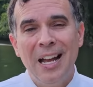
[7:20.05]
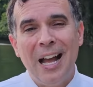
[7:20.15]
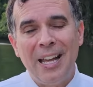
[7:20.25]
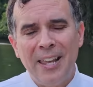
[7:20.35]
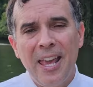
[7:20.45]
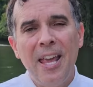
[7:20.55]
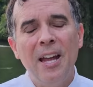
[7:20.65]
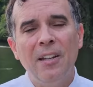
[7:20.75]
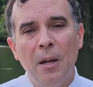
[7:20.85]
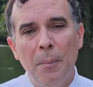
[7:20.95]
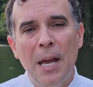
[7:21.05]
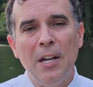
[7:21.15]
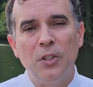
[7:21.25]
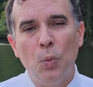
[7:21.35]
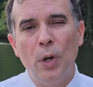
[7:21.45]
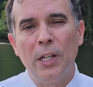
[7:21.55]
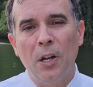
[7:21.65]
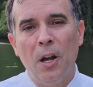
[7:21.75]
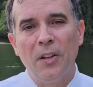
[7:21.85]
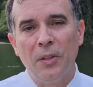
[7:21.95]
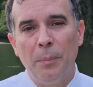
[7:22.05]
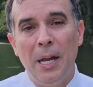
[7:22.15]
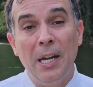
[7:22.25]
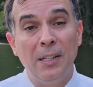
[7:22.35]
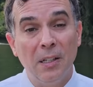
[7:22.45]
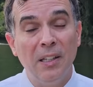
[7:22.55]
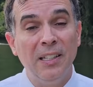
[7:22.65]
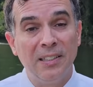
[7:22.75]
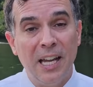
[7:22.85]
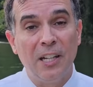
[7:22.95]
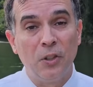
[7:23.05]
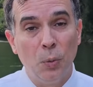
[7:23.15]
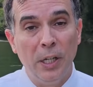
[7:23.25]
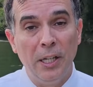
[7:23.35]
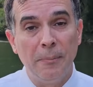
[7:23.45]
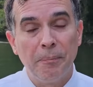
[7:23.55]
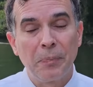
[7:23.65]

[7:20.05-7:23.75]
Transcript: I can't imagine what it cost the bank to lease that suite.